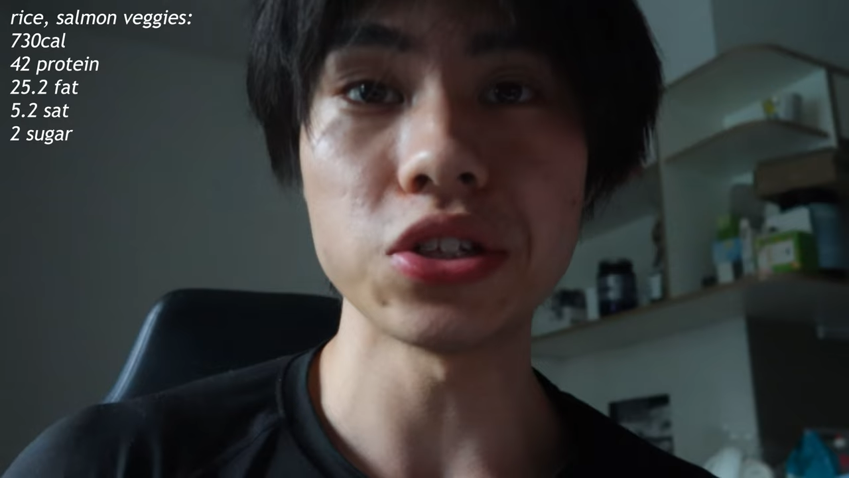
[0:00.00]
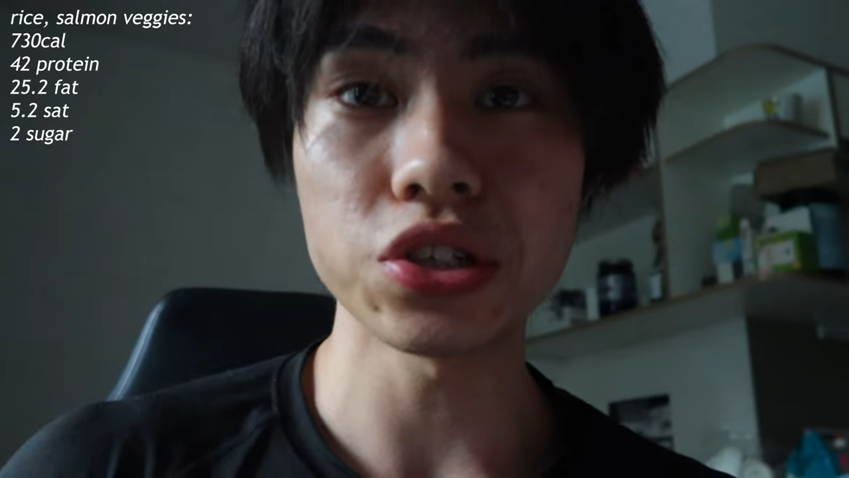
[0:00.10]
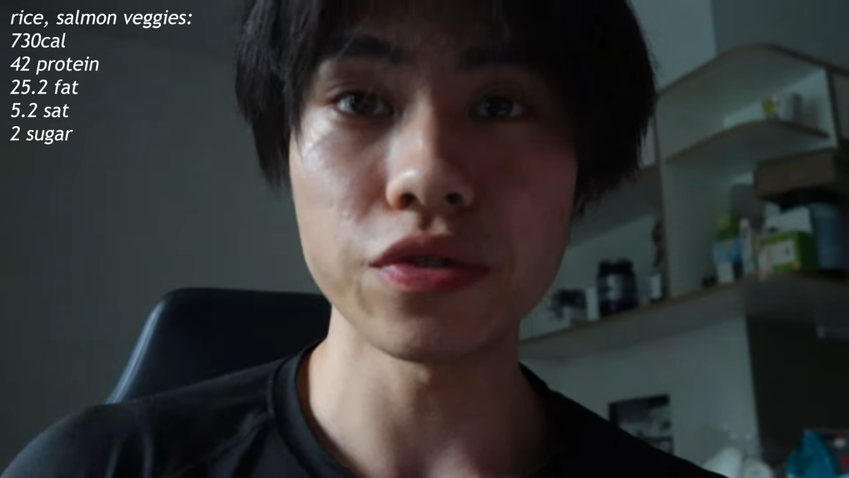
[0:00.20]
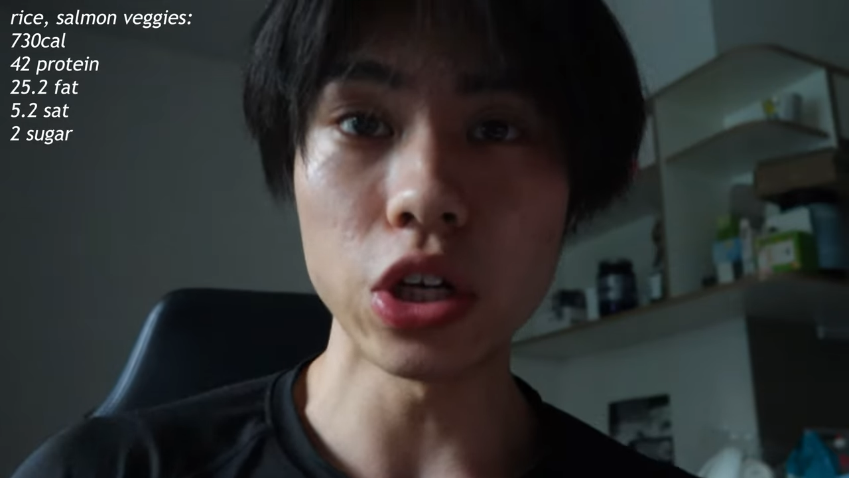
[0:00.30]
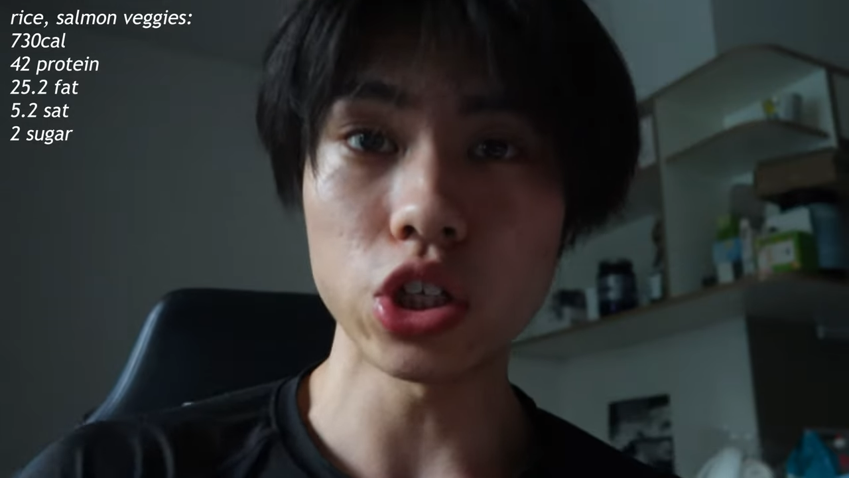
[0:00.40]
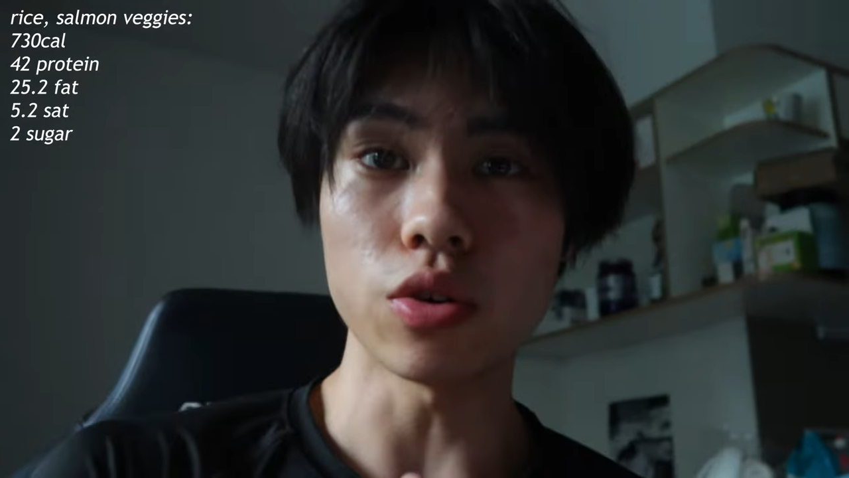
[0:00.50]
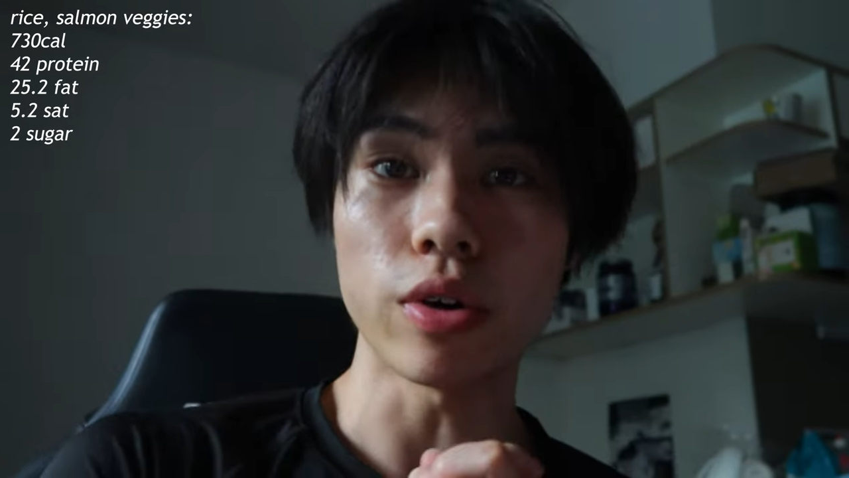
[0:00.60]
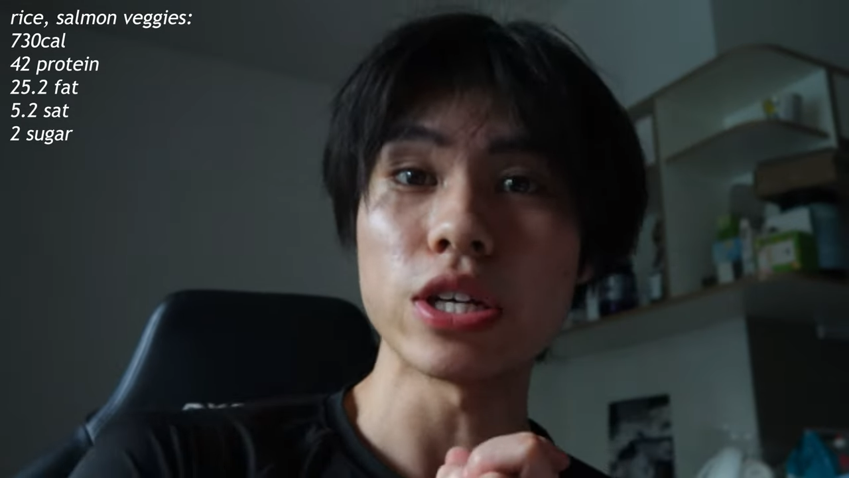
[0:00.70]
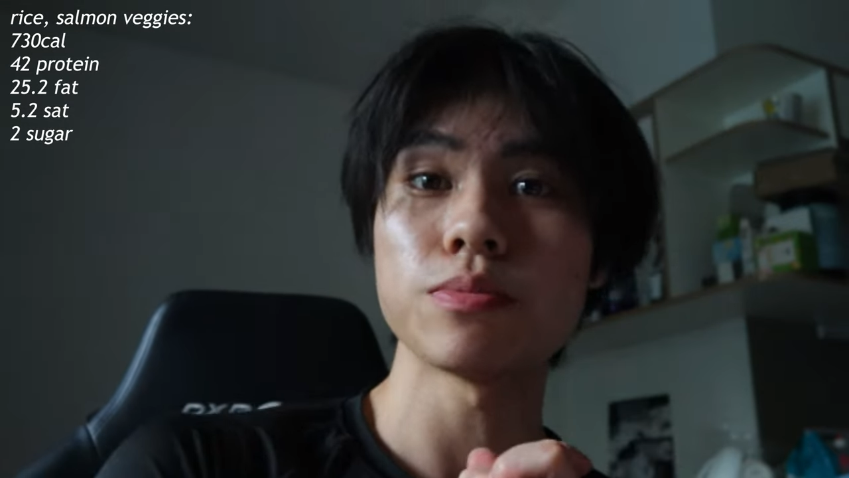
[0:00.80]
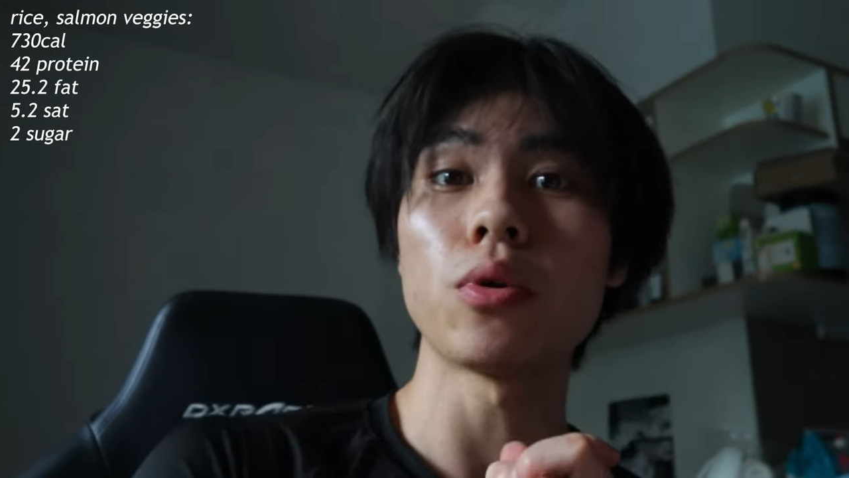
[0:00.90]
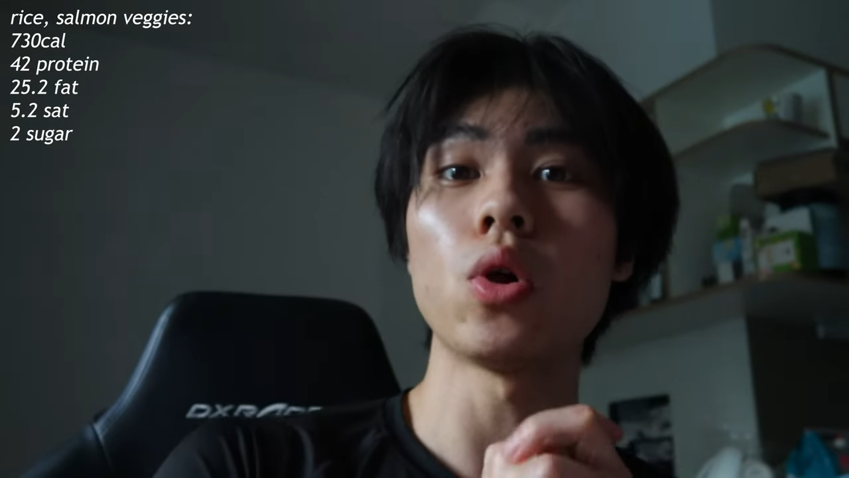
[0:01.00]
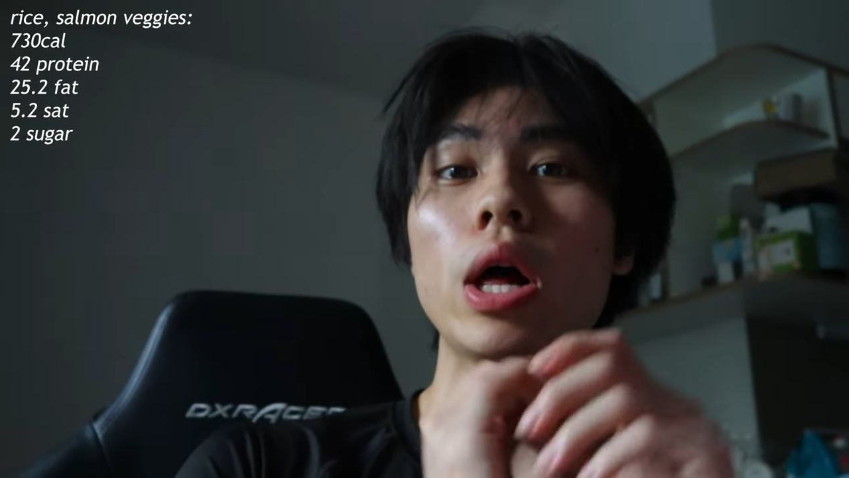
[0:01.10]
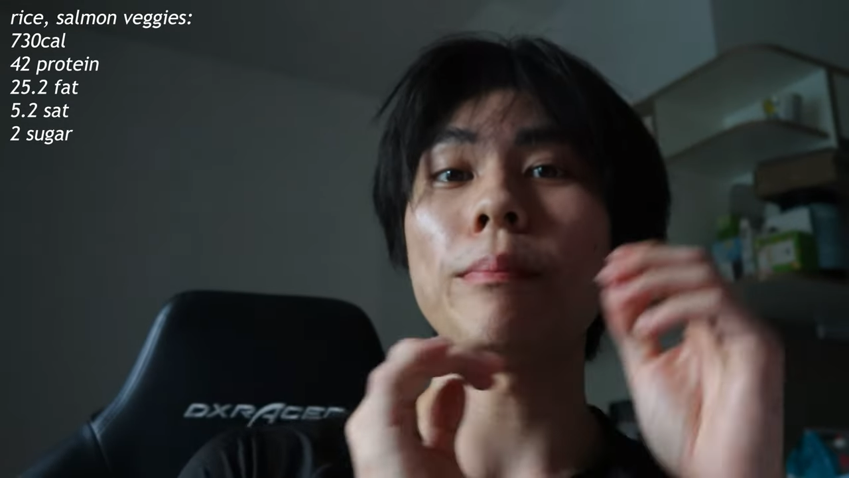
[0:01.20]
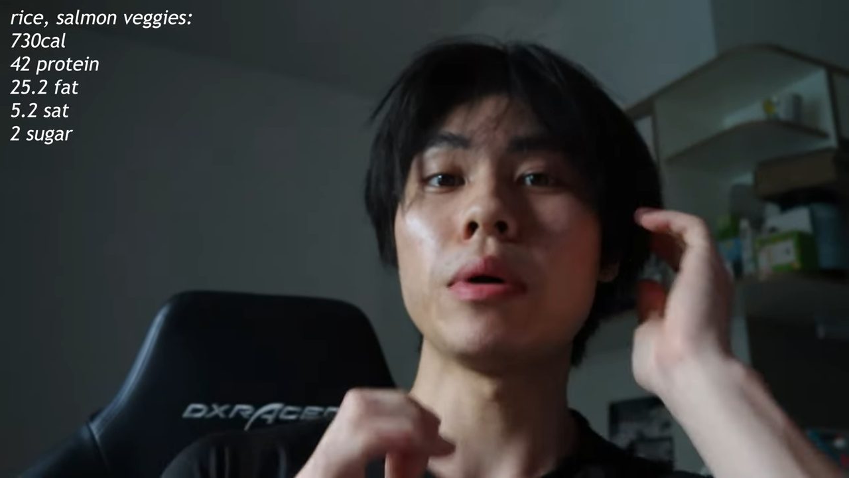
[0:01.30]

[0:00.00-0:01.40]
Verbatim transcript: I just finished the rice bowl,